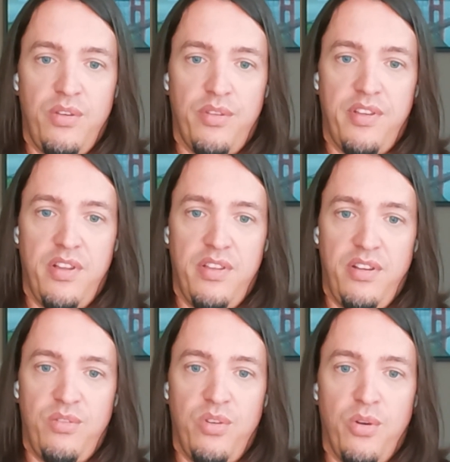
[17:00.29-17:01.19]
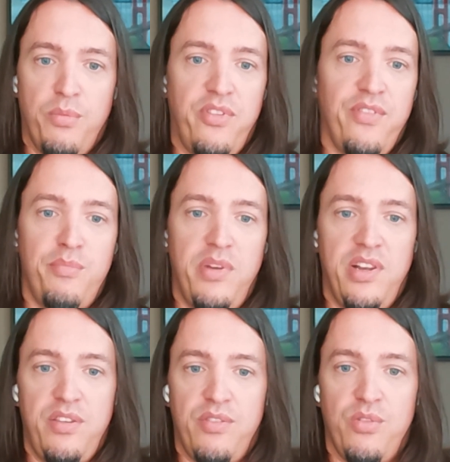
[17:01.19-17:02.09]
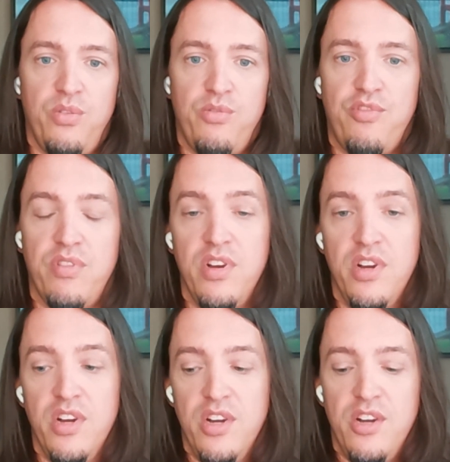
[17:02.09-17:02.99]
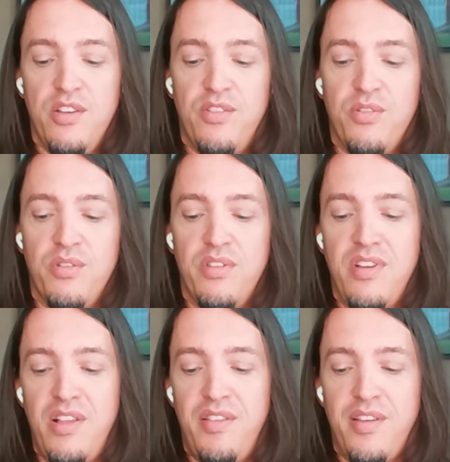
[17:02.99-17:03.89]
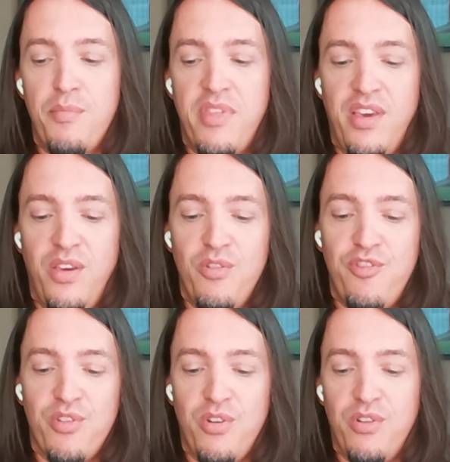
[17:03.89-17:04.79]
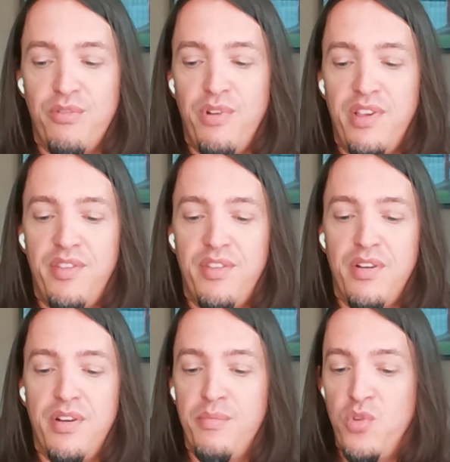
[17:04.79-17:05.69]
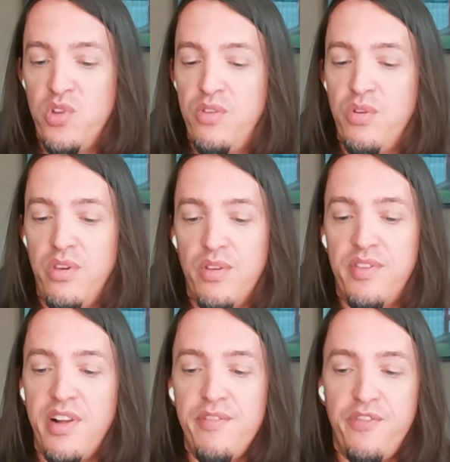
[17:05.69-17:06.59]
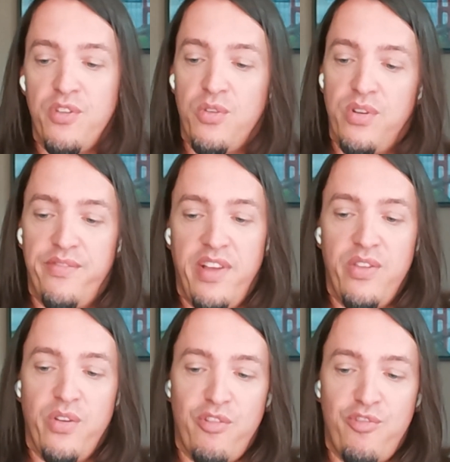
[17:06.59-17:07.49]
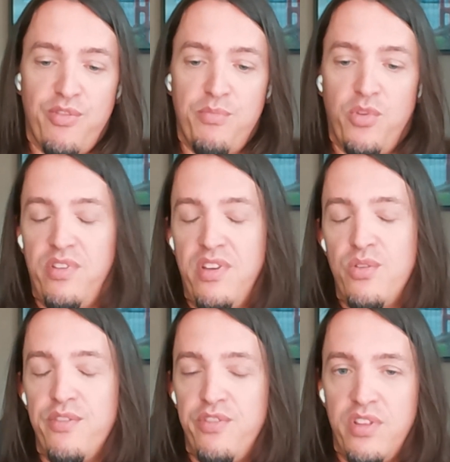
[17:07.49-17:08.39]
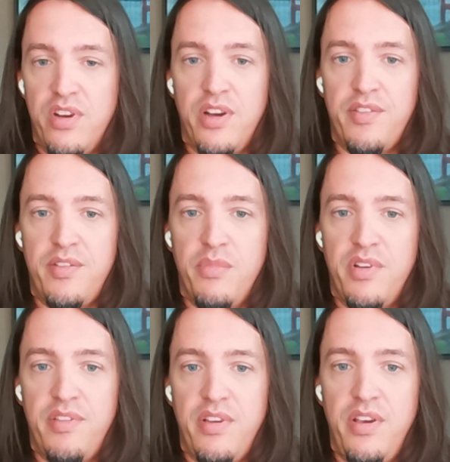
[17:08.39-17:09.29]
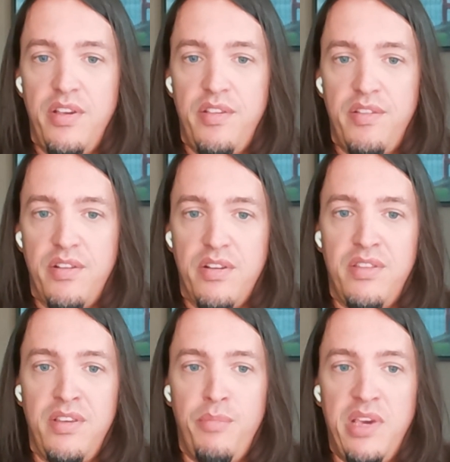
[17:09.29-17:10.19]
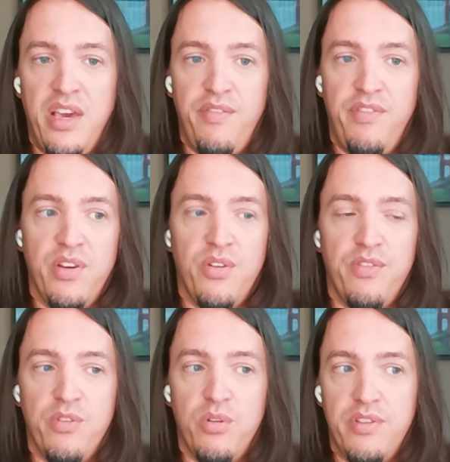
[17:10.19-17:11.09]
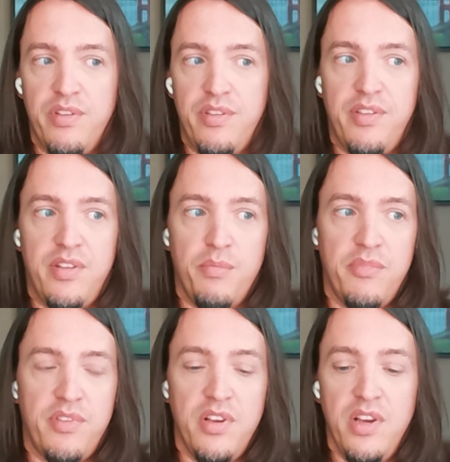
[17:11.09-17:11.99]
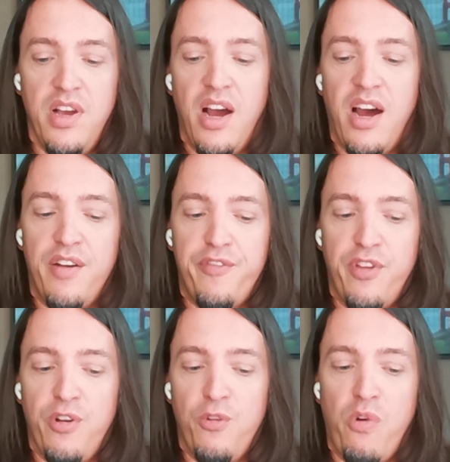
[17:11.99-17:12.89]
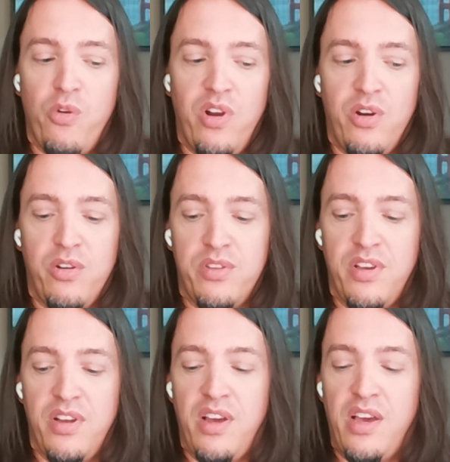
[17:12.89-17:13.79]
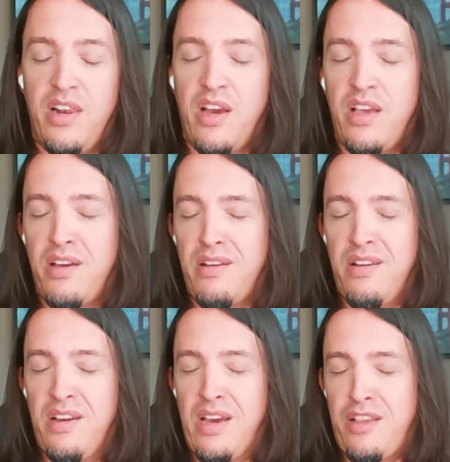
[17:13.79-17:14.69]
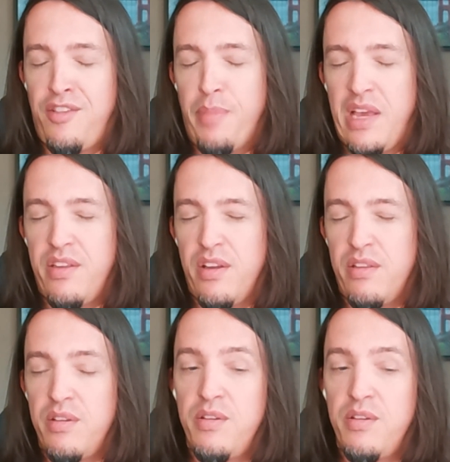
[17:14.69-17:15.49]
you're sending to your observability solution. So that's something you should always monitor yourself, or vendors should monitor for their customers, is the behavior of all the systems after a rollout, like expected,